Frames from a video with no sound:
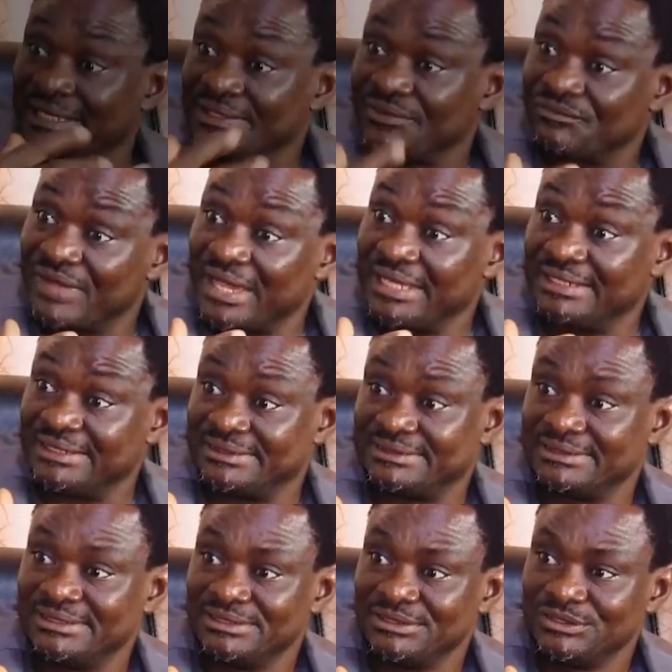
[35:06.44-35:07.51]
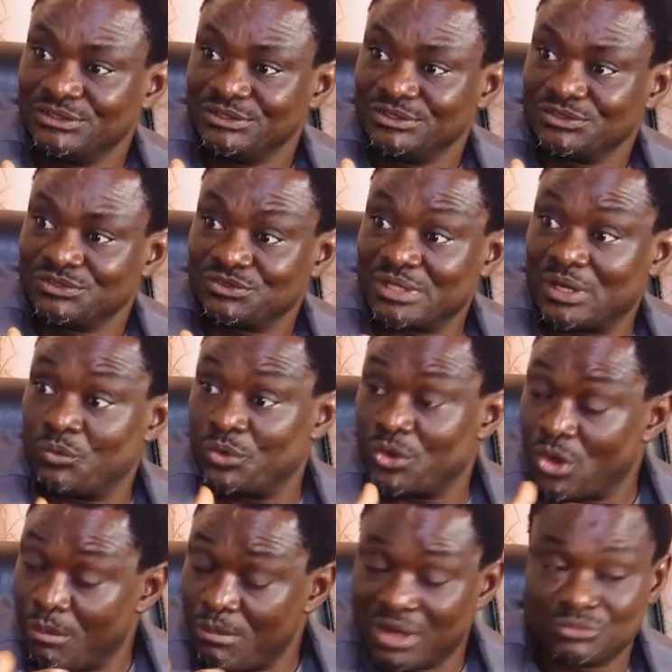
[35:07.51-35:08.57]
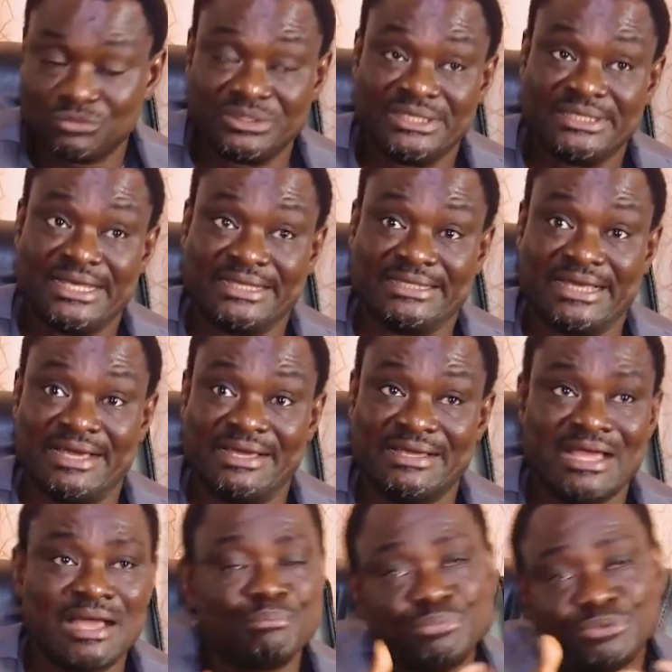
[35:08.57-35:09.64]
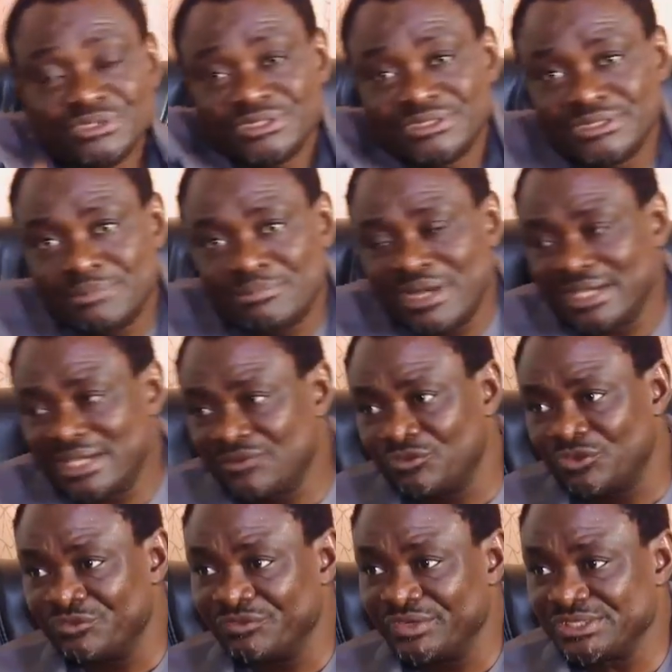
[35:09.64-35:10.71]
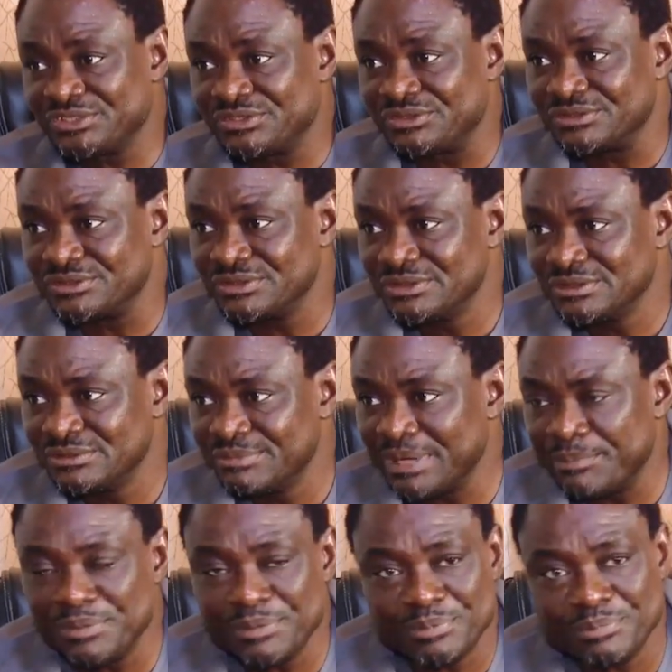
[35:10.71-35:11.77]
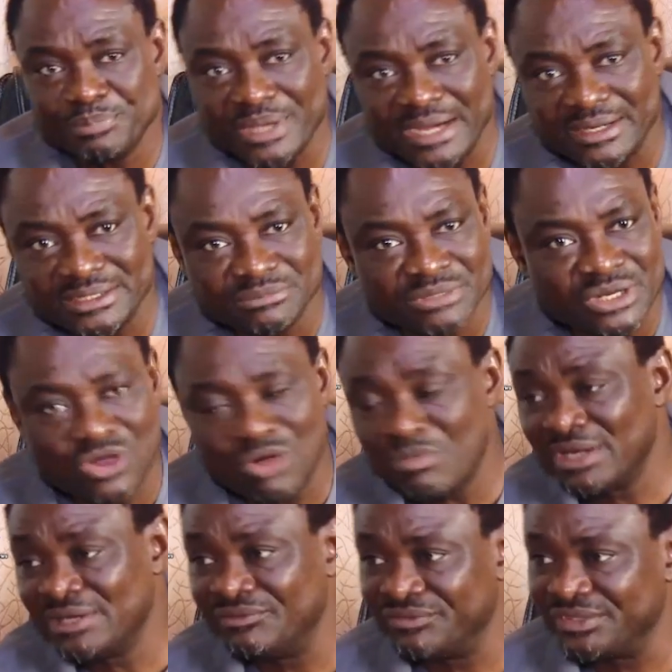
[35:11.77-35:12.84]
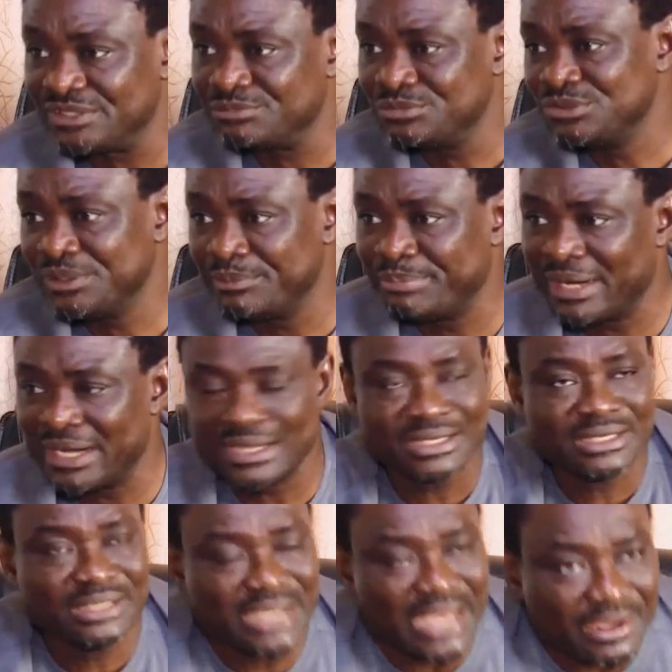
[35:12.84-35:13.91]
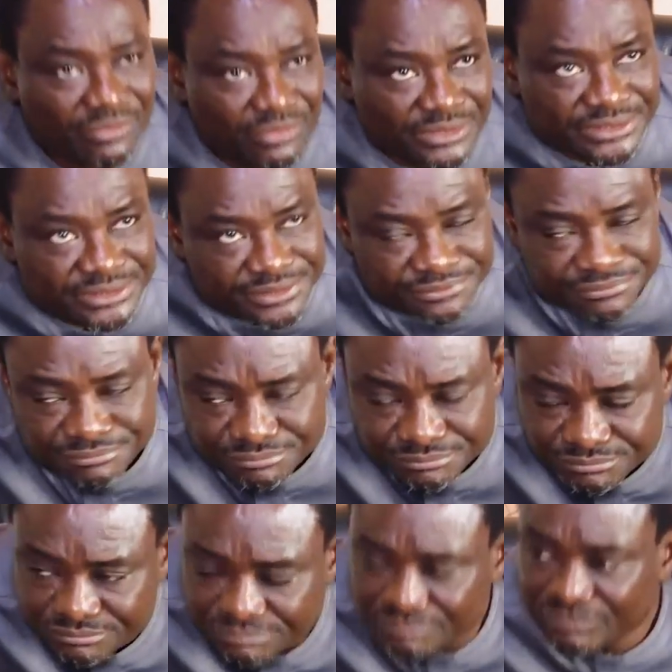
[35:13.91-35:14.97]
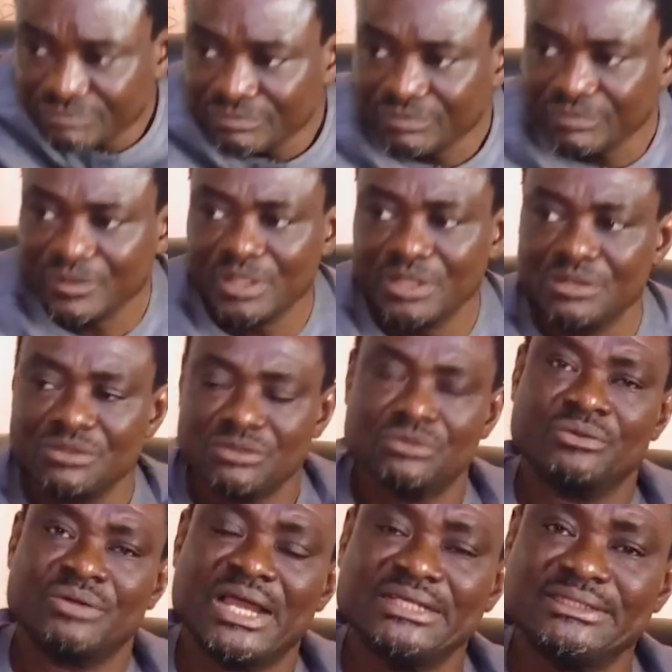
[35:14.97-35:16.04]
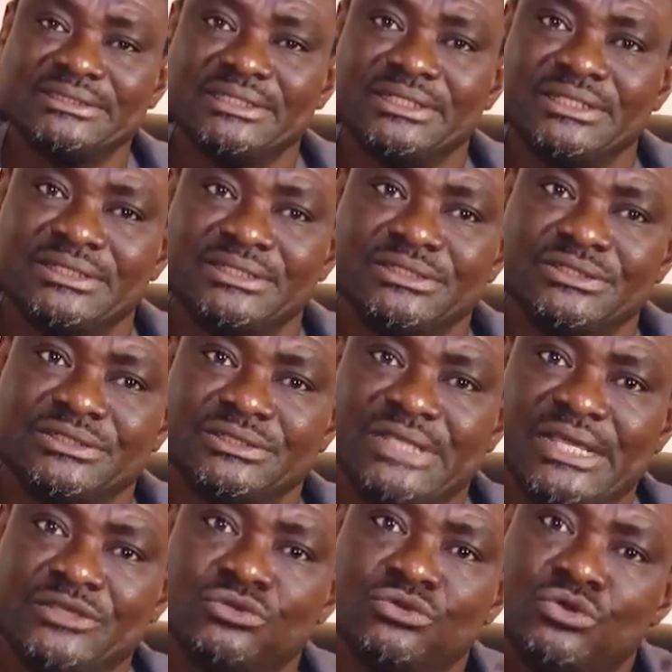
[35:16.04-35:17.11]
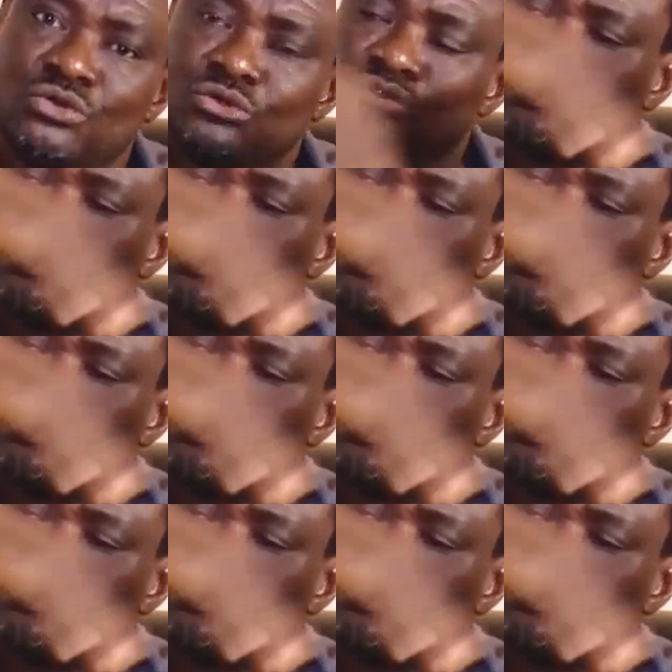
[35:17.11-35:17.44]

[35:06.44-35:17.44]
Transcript: identifying it so that we come out with the data and put it in the market for investor. By PPP arrangement, come and invest, build a park and run it, right? Then you go